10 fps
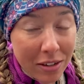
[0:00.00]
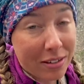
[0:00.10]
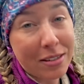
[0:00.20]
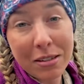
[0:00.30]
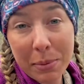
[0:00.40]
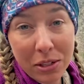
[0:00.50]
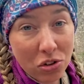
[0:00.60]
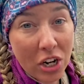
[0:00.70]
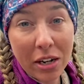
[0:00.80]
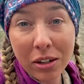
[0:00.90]
since my
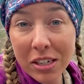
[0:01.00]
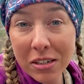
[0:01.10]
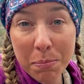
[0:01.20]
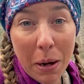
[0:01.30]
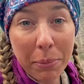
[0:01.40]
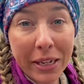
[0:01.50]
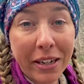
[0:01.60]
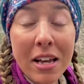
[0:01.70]
channel is public,